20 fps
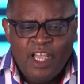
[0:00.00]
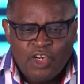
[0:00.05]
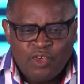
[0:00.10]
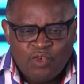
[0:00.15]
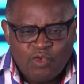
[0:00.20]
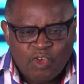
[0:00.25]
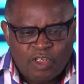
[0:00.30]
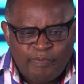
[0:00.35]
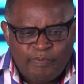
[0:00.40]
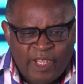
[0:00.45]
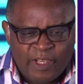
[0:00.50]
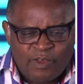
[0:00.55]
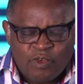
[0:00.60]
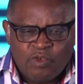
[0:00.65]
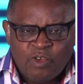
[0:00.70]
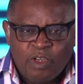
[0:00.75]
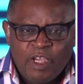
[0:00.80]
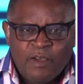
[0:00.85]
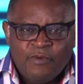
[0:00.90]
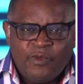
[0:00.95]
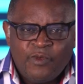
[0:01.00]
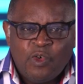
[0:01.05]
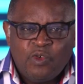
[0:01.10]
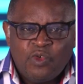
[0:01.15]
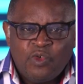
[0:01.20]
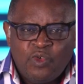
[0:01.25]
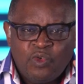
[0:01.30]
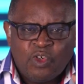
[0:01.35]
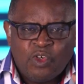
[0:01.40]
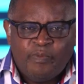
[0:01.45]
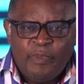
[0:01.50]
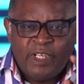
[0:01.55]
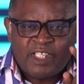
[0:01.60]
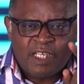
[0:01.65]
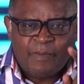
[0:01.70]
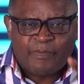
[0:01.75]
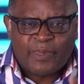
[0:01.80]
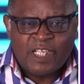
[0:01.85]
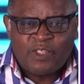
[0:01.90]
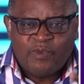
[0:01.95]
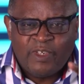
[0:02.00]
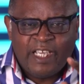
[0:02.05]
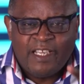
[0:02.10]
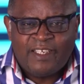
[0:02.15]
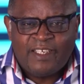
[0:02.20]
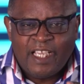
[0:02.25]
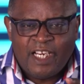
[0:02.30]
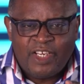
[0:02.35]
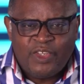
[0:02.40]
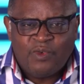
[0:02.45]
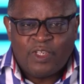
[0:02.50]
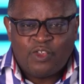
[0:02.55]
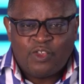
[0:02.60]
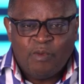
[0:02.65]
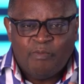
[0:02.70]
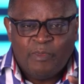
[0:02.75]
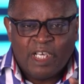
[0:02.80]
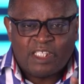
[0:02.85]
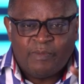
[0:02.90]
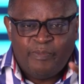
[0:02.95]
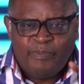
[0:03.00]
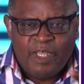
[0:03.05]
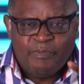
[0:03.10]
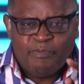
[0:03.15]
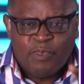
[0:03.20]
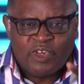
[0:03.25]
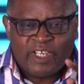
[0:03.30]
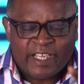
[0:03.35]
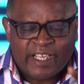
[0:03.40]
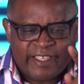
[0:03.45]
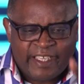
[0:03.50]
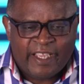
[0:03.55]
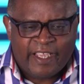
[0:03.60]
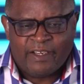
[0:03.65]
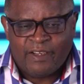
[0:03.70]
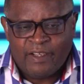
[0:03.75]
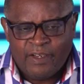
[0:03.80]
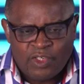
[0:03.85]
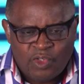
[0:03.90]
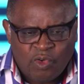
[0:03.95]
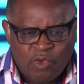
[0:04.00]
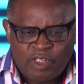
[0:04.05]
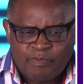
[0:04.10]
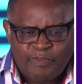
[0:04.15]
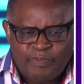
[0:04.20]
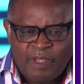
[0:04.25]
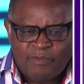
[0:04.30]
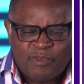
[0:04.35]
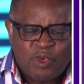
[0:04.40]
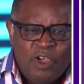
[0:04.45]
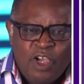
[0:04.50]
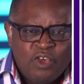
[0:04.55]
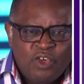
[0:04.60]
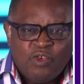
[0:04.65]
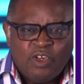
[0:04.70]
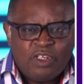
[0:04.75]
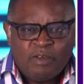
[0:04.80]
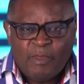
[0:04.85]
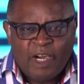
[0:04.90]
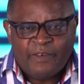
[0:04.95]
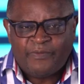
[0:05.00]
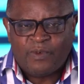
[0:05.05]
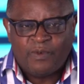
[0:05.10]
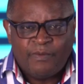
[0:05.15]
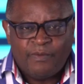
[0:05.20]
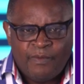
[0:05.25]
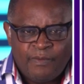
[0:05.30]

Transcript: Do not be surprised when I tell you that you must be born again. Don't marvel.